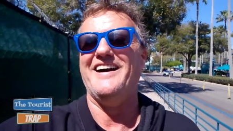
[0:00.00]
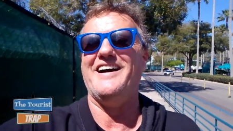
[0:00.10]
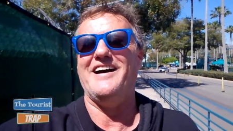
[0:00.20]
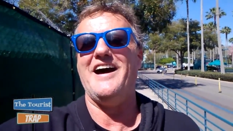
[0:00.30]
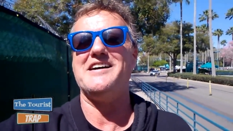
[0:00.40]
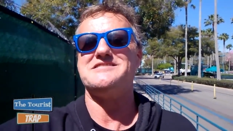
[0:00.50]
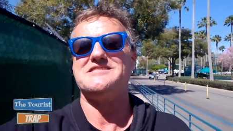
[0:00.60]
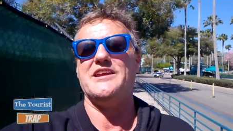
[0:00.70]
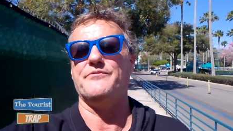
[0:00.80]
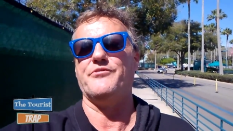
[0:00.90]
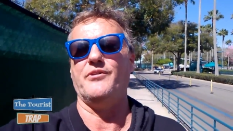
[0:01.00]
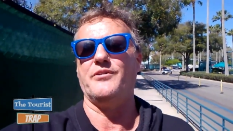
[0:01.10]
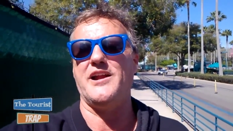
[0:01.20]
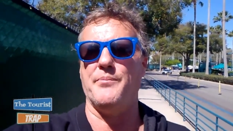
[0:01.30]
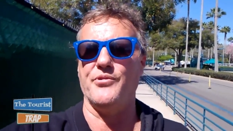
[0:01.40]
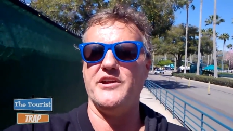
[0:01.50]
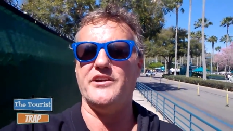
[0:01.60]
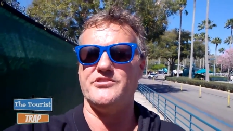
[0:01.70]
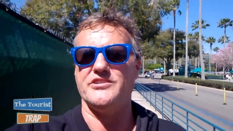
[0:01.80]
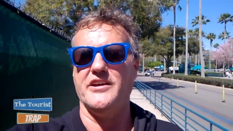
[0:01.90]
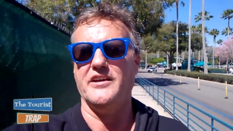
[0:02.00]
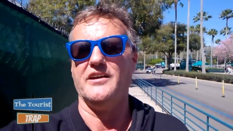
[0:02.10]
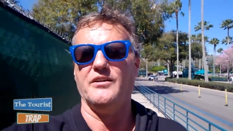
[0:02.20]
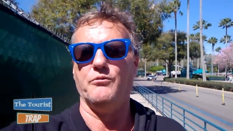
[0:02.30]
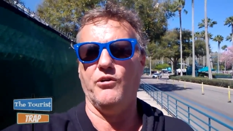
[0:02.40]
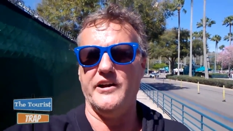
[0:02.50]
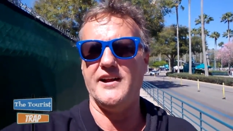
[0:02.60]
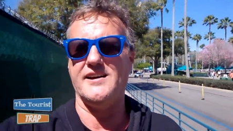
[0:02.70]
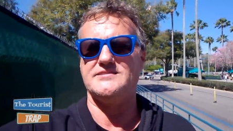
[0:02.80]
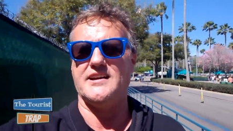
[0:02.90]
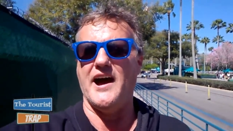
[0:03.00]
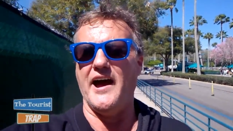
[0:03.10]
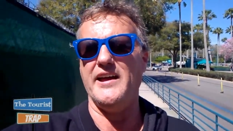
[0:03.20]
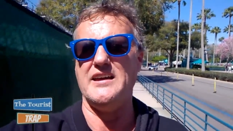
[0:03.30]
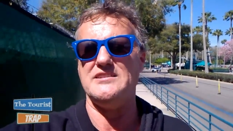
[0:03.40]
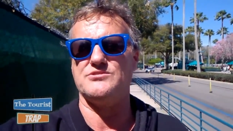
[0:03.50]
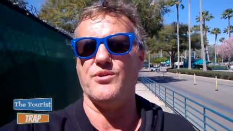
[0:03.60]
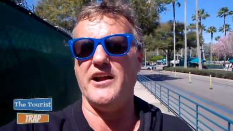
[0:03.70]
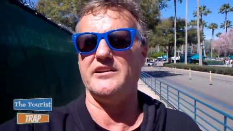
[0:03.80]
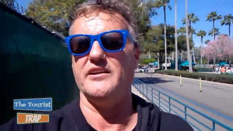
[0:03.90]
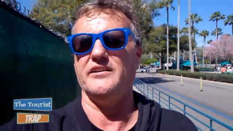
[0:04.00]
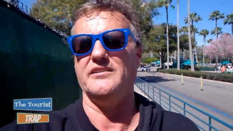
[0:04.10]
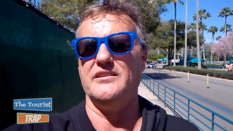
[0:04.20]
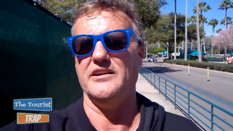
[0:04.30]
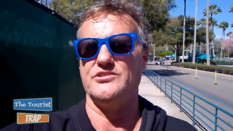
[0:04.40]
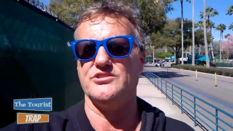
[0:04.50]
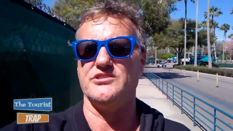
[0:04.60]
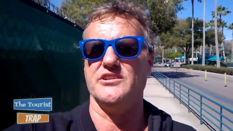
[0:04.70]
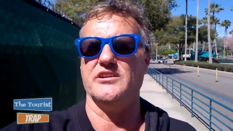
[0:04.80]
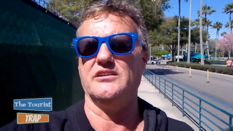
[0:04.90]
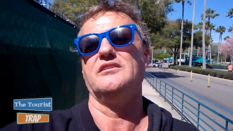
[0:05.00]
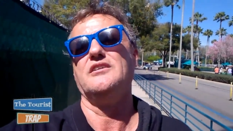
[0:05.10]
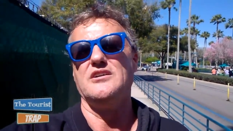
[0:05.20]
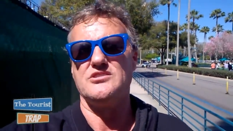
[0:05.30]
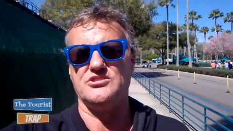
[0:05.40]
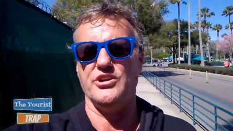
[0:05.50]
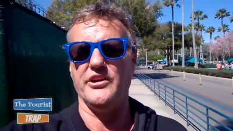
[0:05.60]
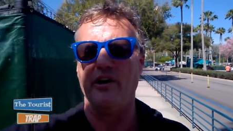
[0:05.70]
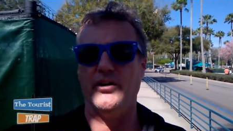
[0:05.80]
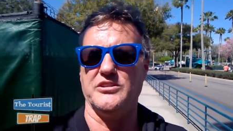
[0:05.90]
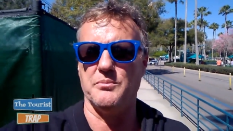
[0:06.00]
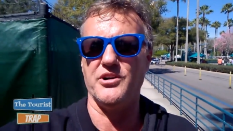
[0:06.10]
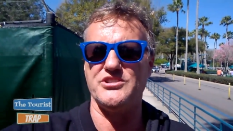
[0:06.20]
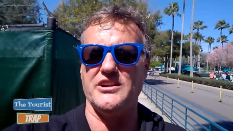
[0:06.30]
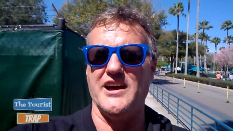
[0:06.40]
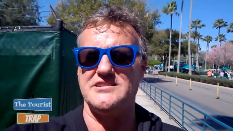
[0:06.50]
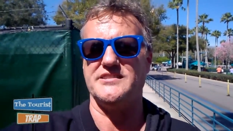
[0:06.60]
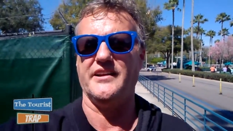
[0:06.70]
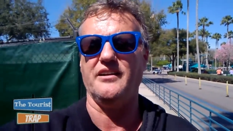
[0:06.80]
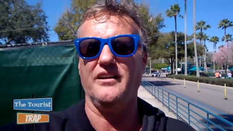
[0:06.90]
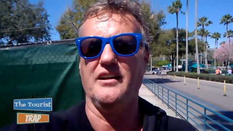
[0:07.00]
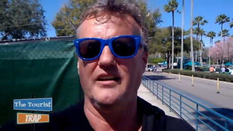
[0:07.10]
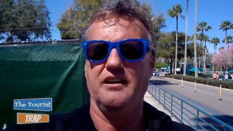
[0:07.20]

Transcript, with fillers: Uh, hadn't seen him for a couple years. Really nice guy. He's right at the entrance of the studio at the merchandise there.